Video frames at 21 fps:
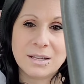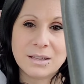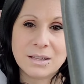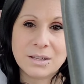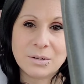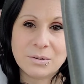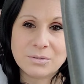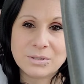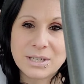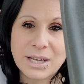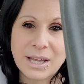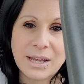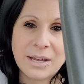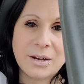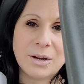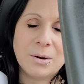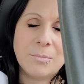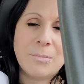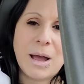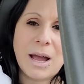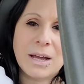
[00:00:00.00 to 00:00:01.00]
A little
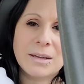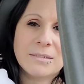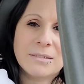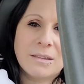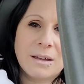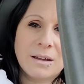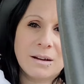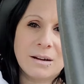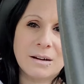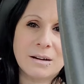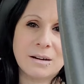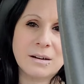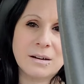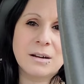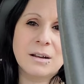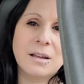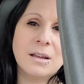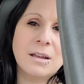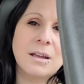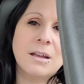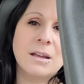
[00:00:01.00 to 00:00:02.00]
tail back there.
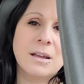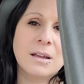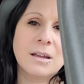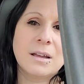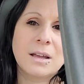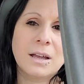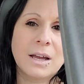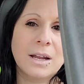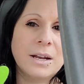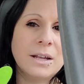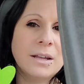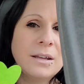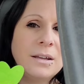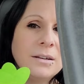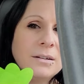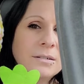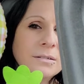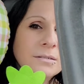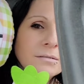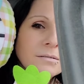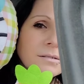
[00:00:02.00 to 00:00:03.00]
Kind of
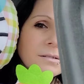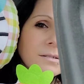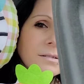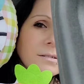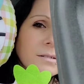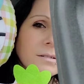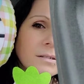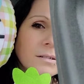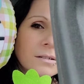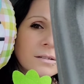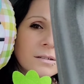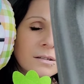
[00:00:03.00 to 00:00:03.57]
cute.